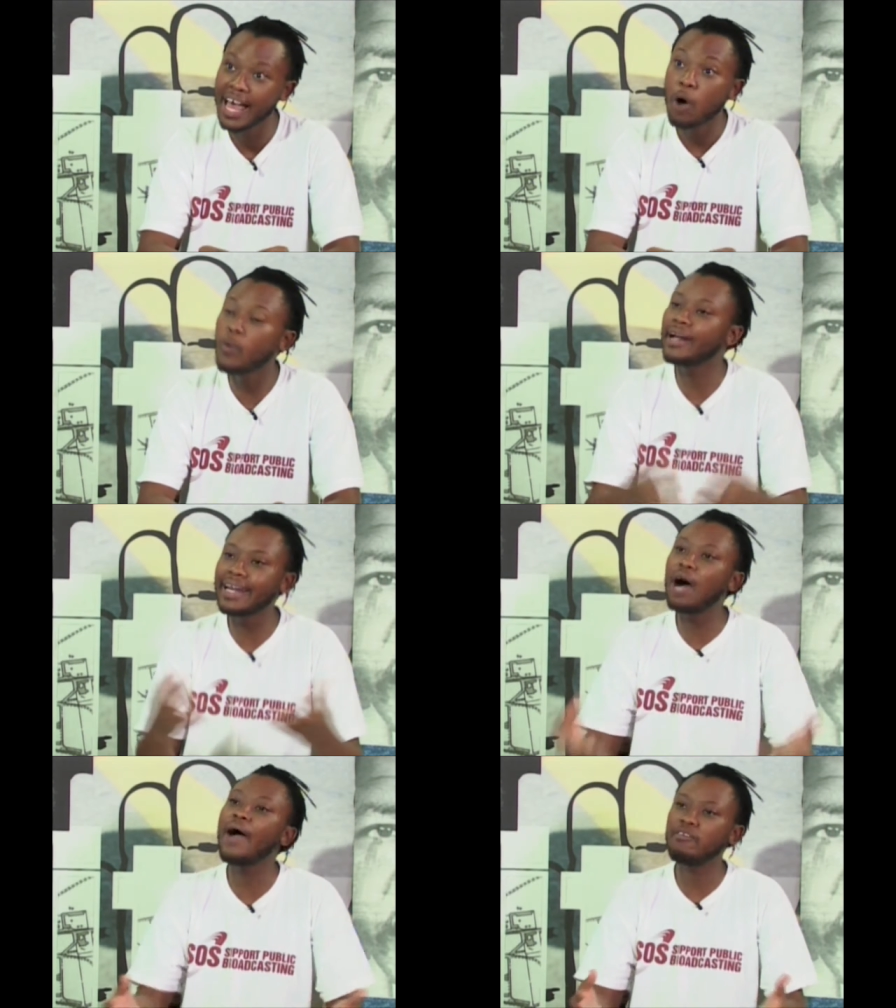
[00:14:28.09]
we are
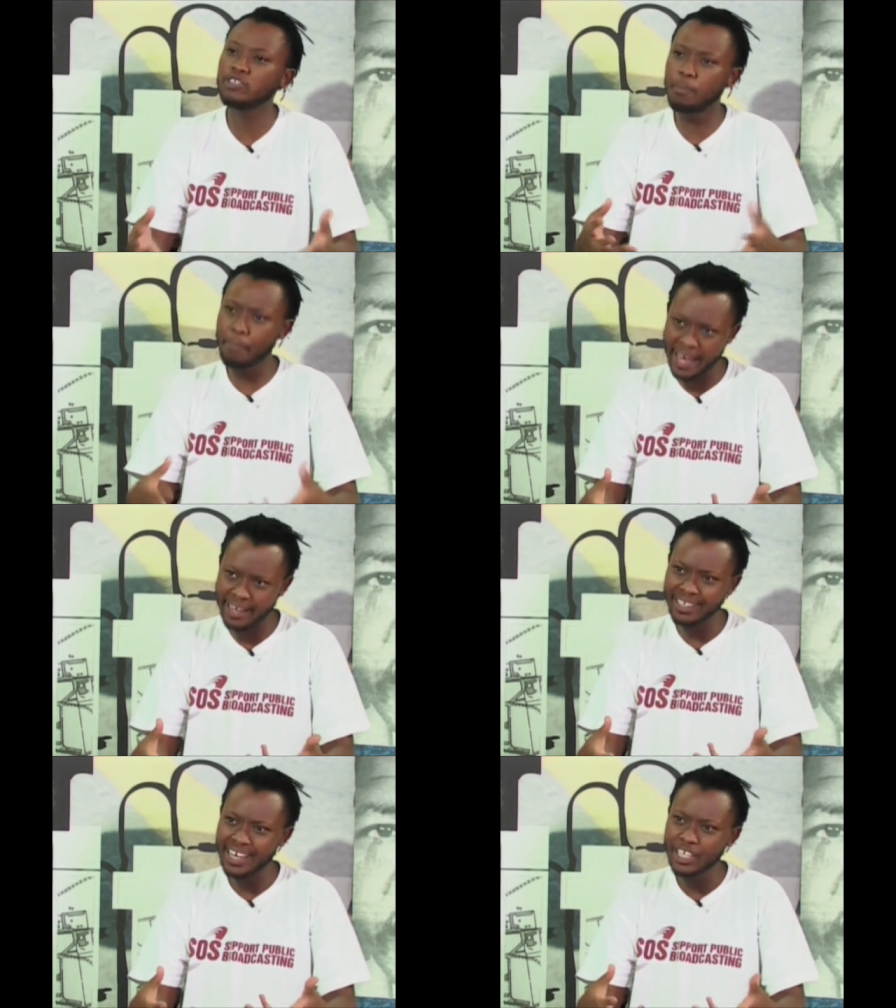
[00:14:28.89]
now having to
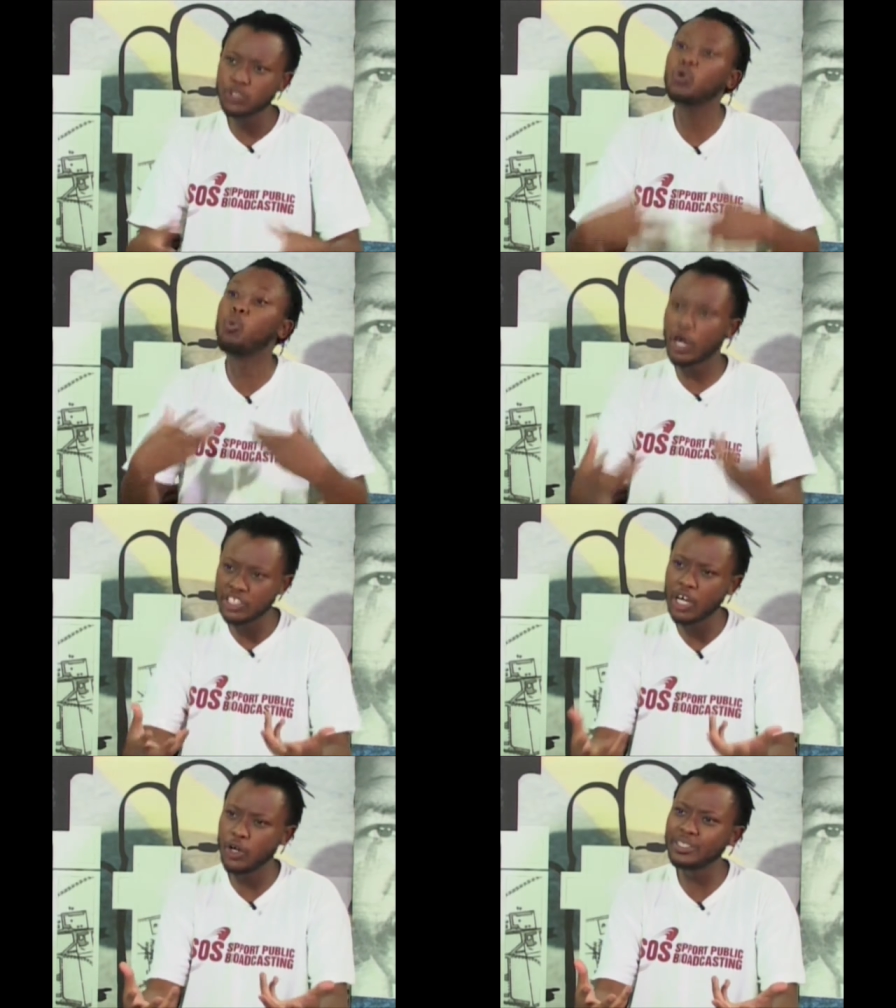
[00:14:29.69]
pay to watch
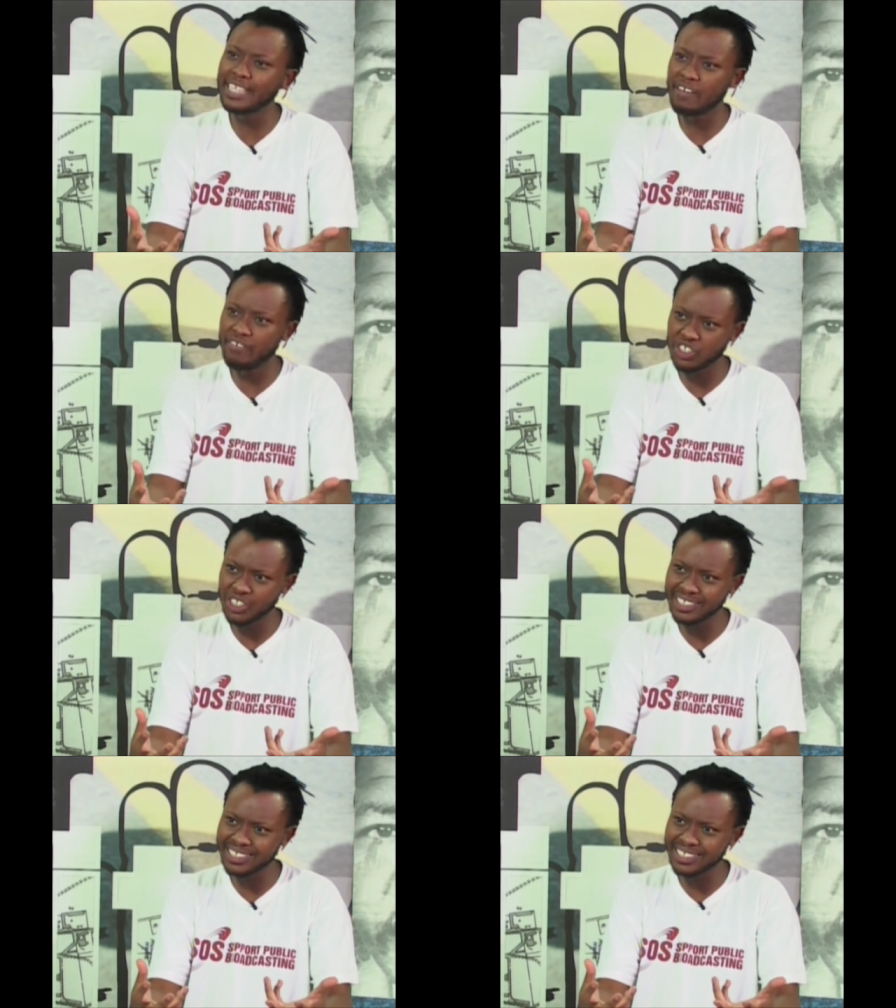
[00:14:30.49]
our own televisions.